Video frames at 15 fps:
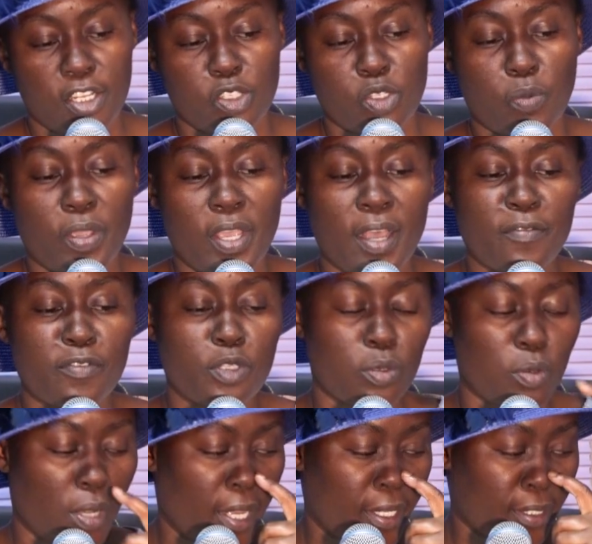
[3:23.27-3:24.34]
So we have
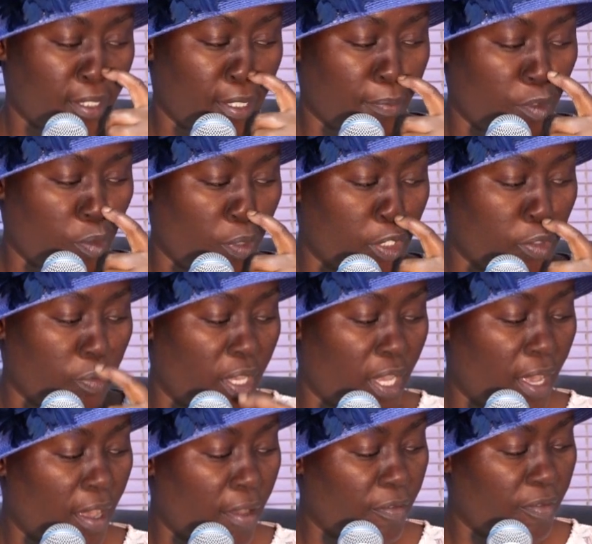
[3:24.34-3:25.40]
to accept what we
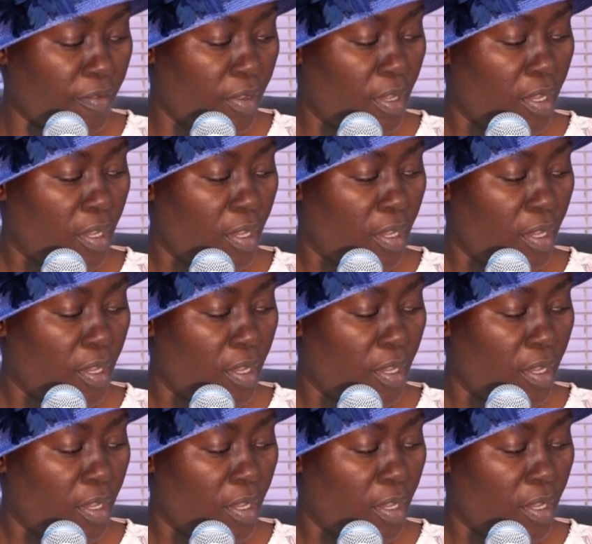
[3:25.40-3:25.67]
have